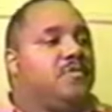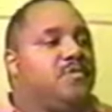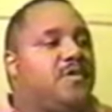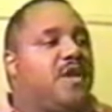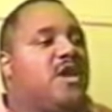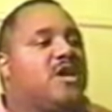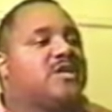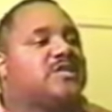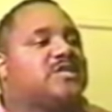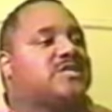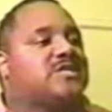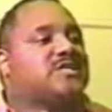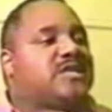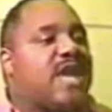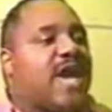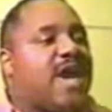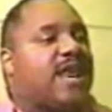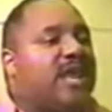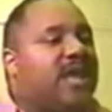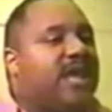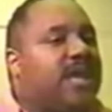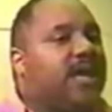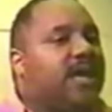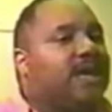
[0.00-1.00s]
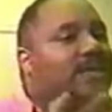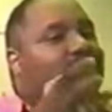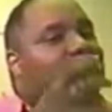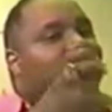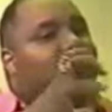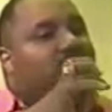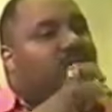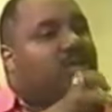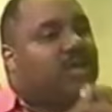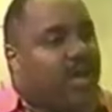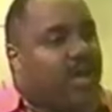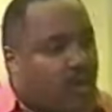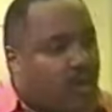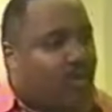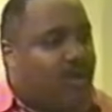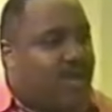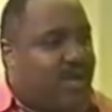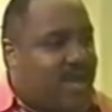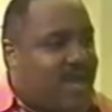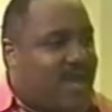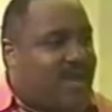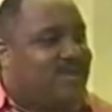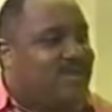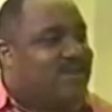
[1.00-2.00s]
they're steady
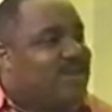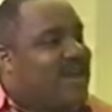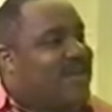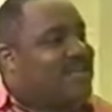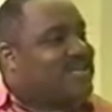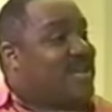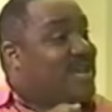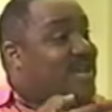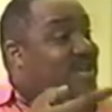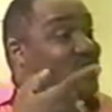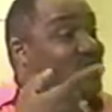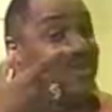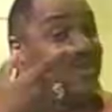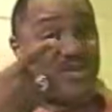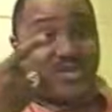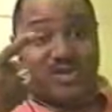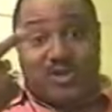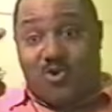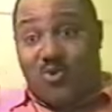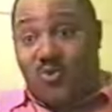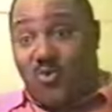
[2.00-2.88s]
deteriorating. And I tell you that